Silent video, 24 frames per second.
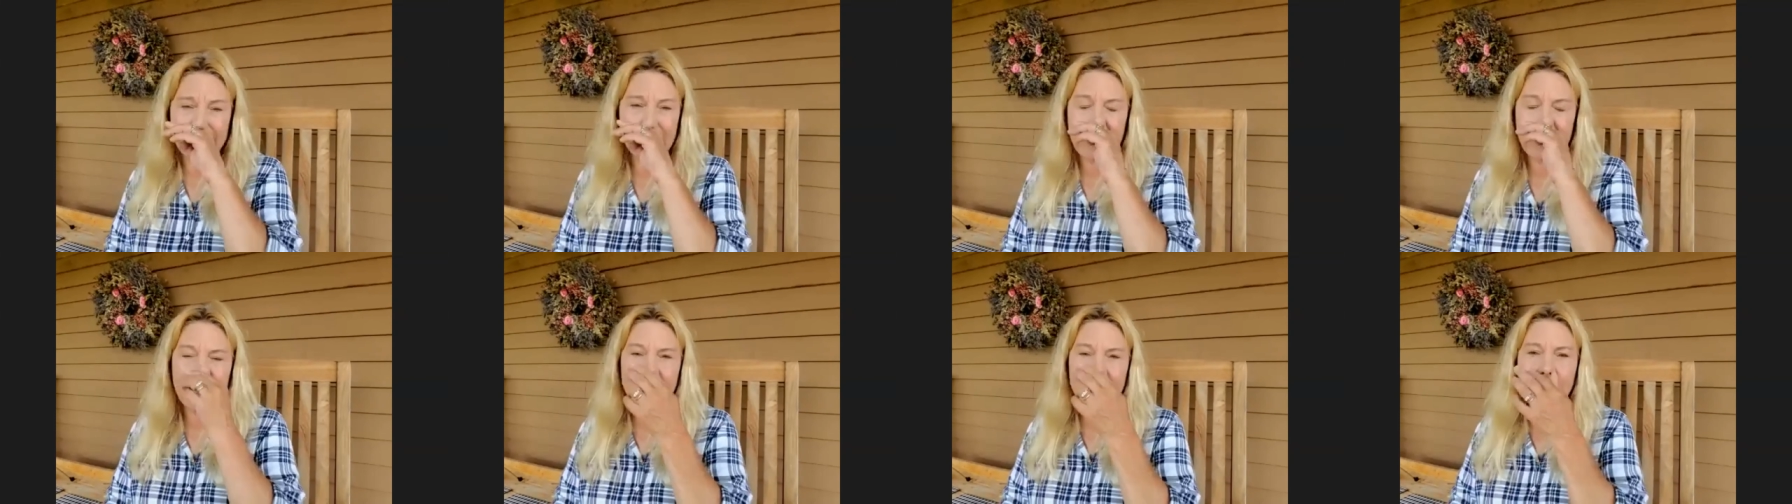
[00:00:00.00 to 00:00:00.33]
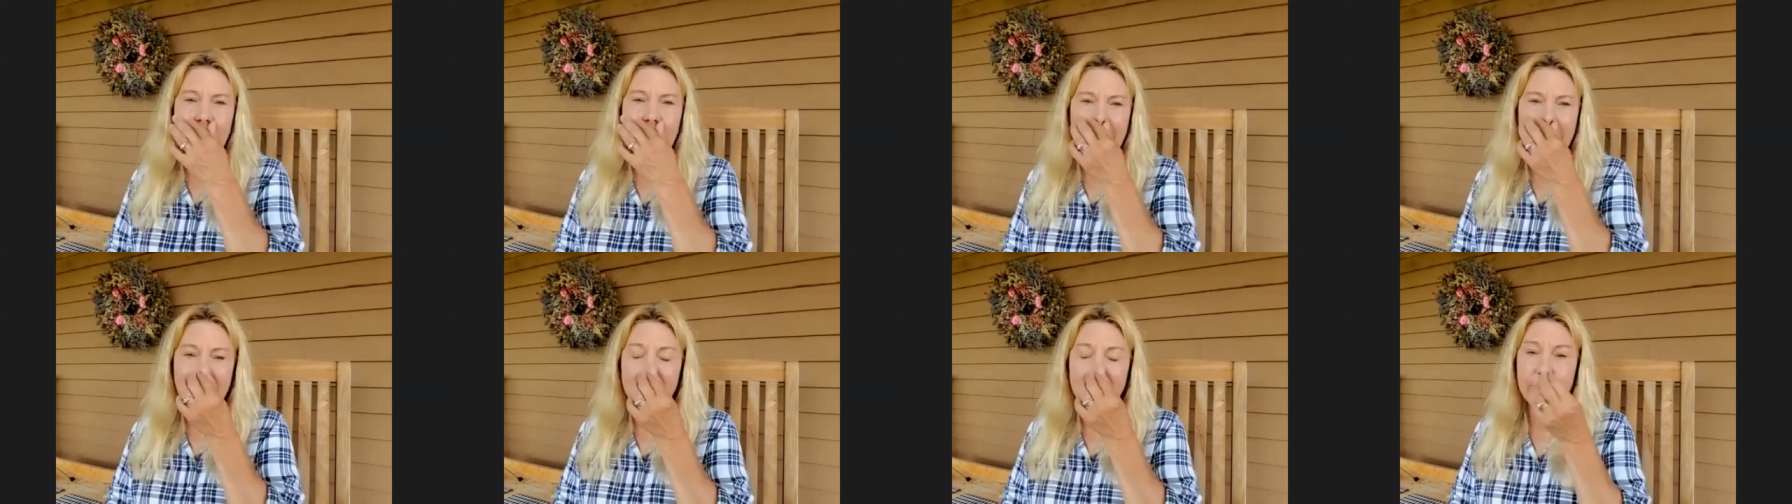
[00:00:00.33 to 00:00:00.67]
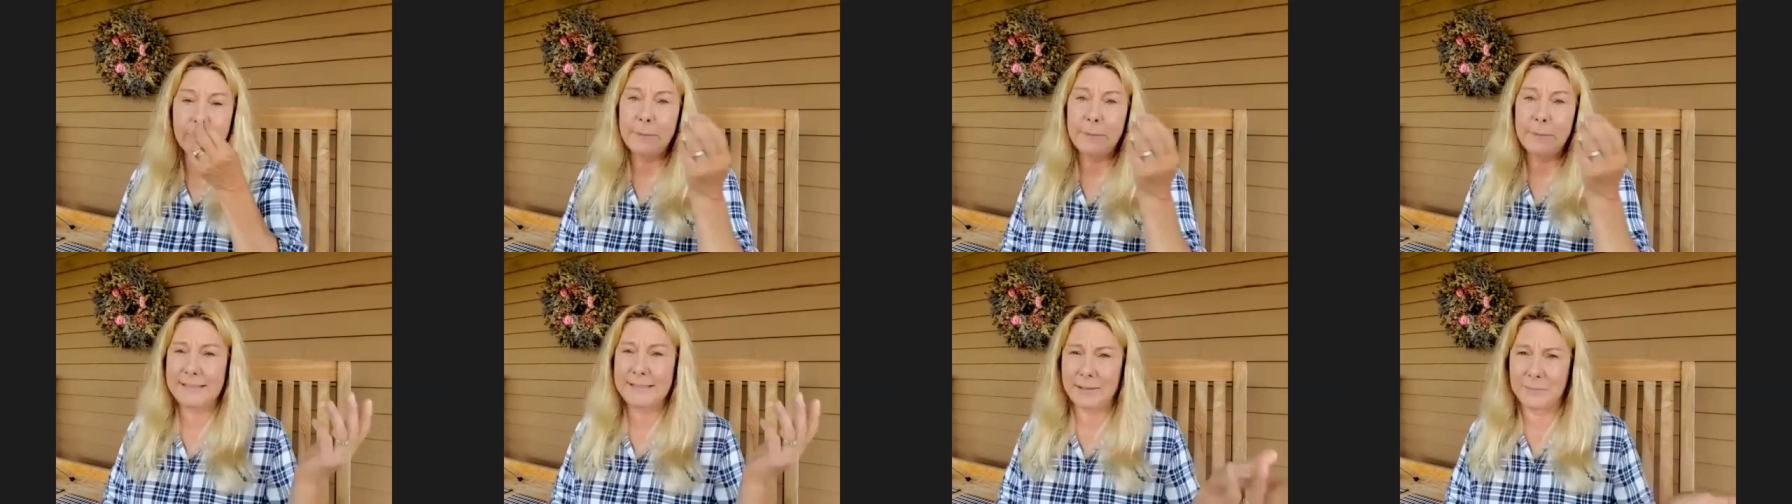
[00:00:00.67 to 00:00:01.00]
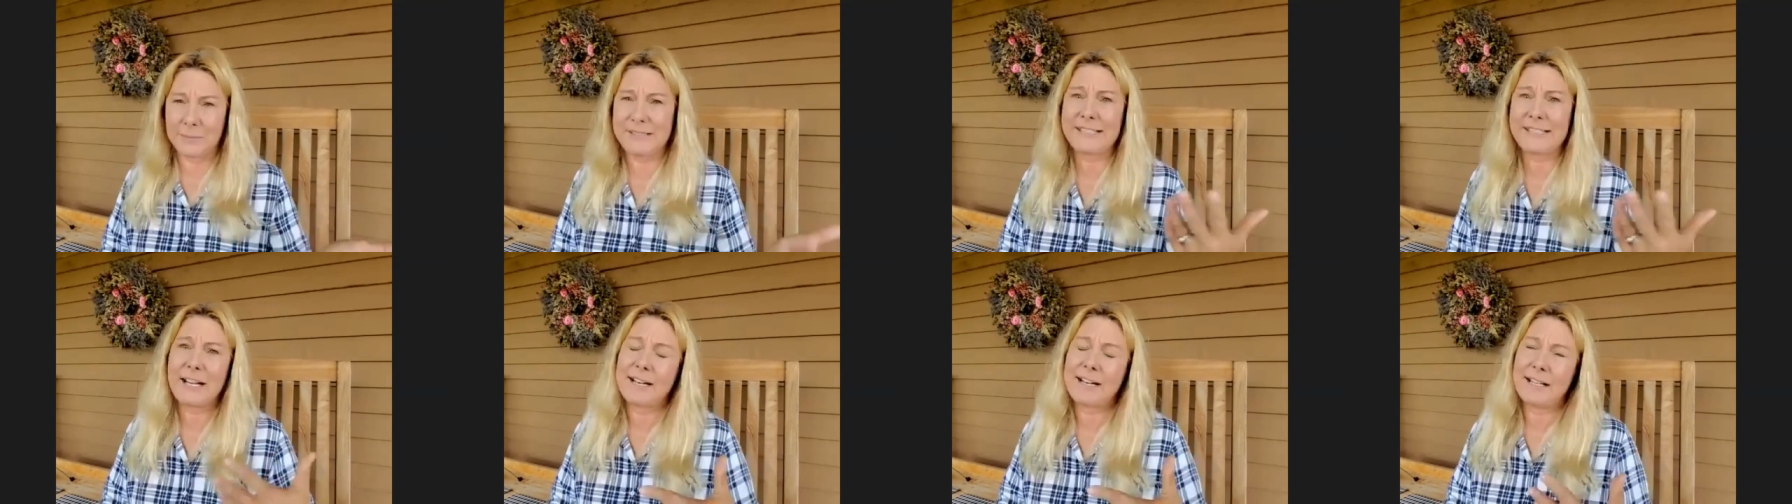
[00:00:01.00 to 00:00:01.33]
And there have been some
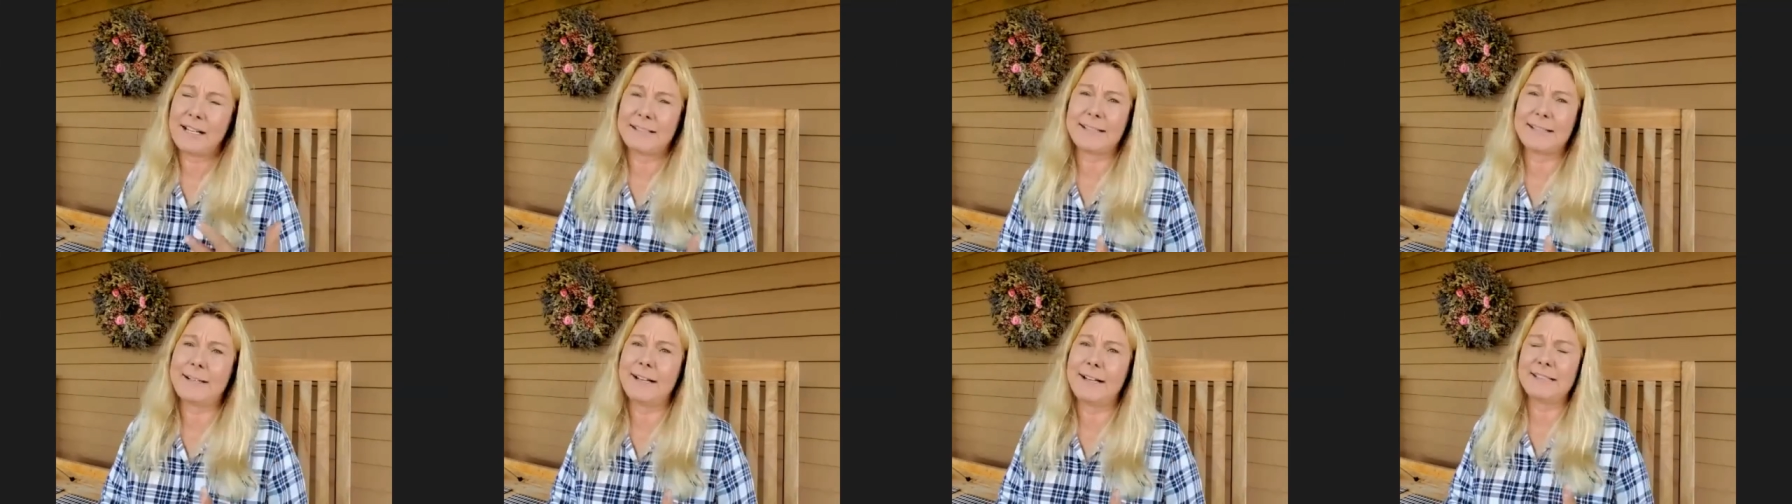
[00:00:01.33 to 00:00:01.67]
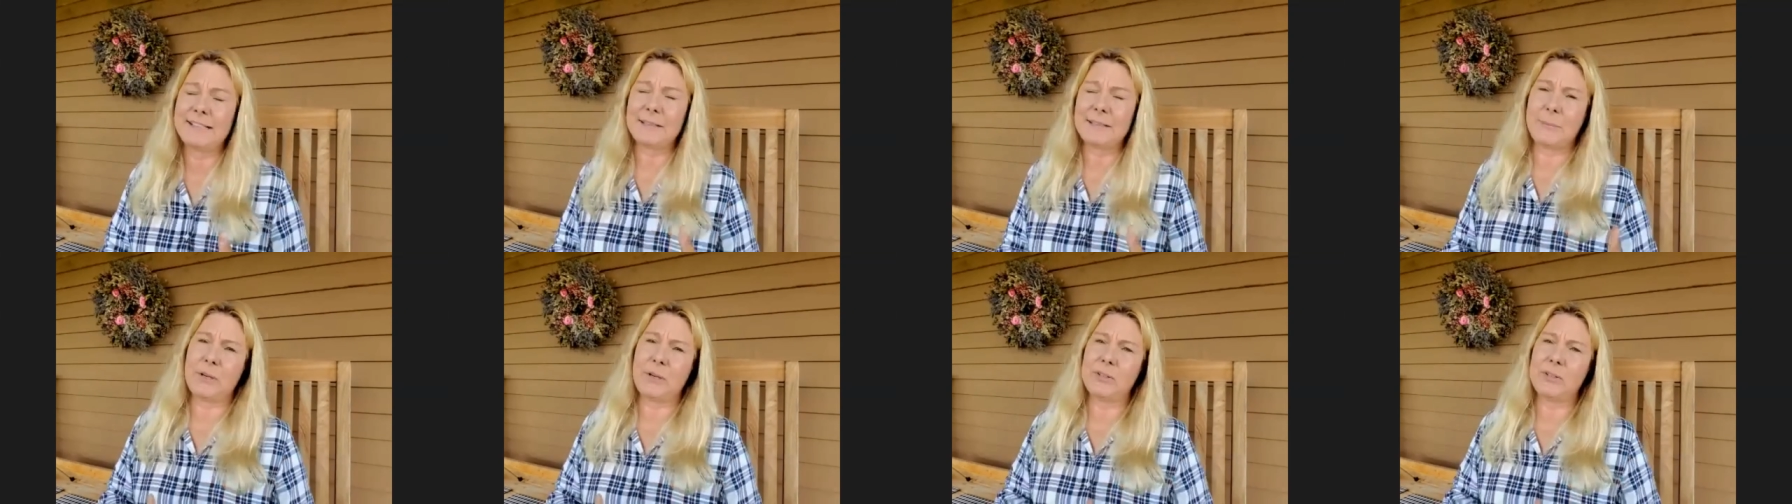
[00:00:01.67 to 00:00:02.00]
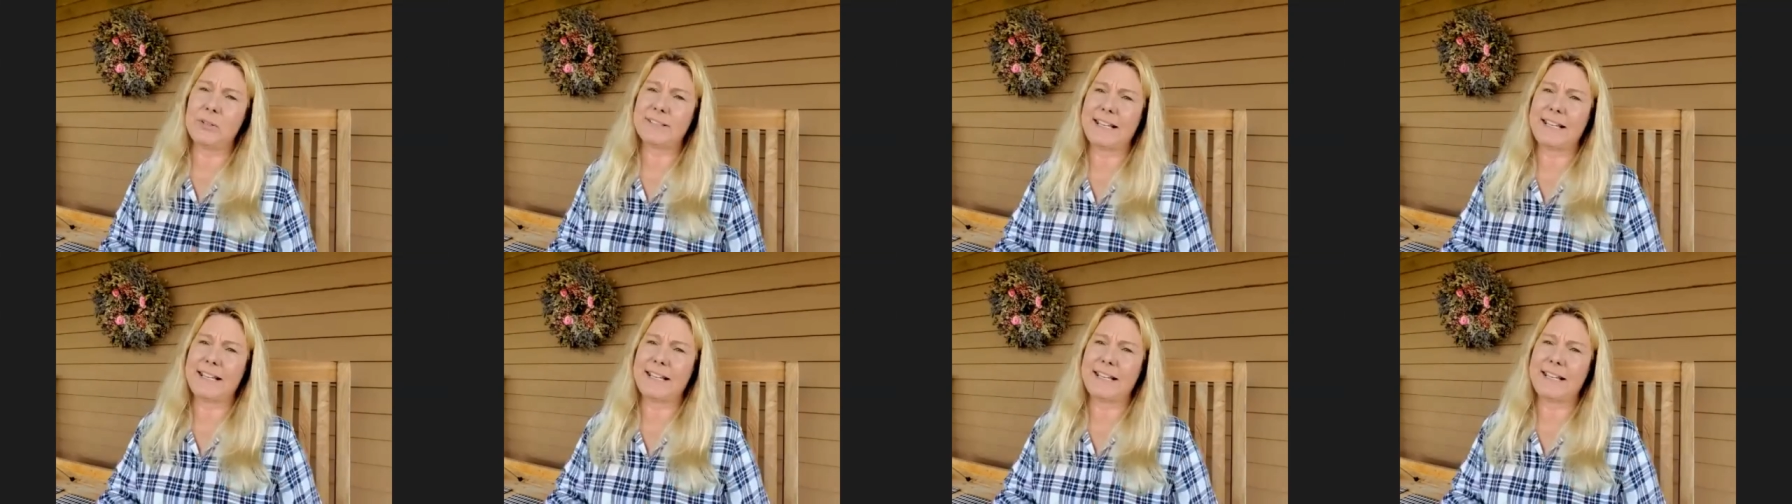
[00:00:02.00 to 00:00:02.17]
studies that I suppose